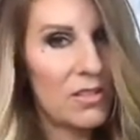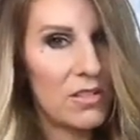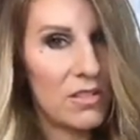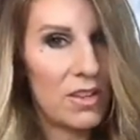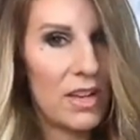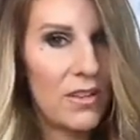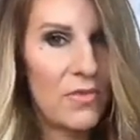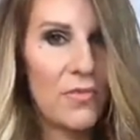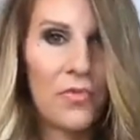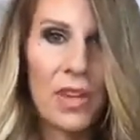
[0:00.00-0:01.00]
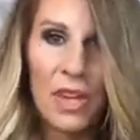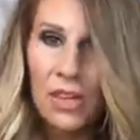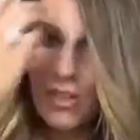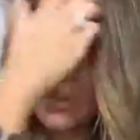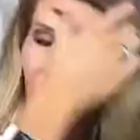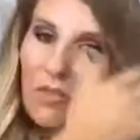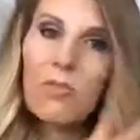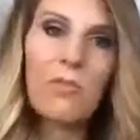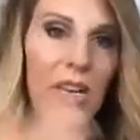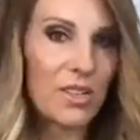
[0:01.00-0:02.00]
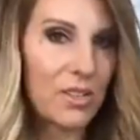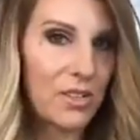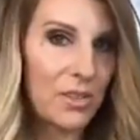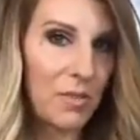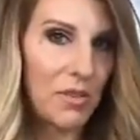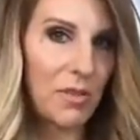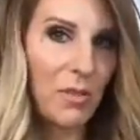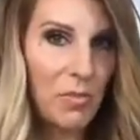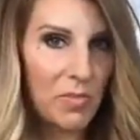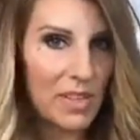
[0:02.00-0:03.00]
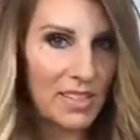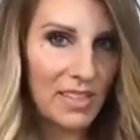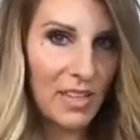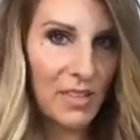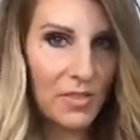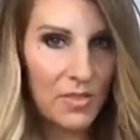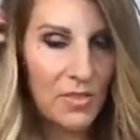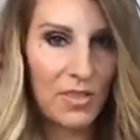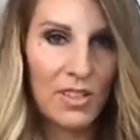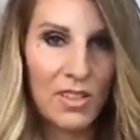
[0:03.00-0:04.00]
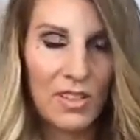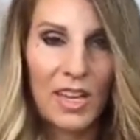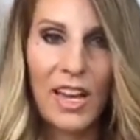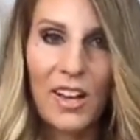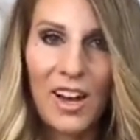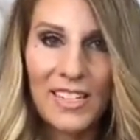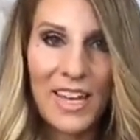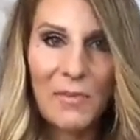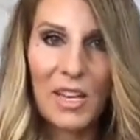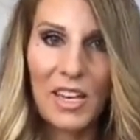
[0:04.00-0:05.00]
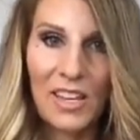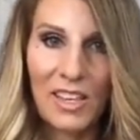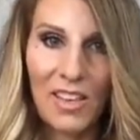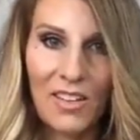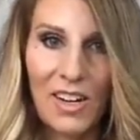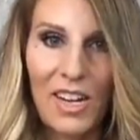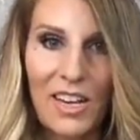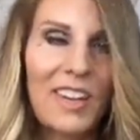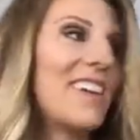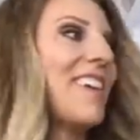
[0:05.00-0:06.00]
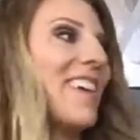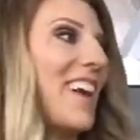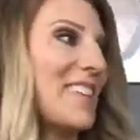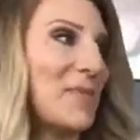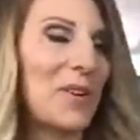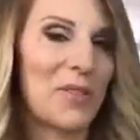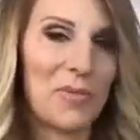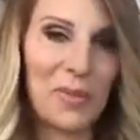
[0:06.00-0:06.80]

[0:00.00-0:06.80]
Okay, so make sure you spray with purpose. I caught Tammy again the other day, not spraying with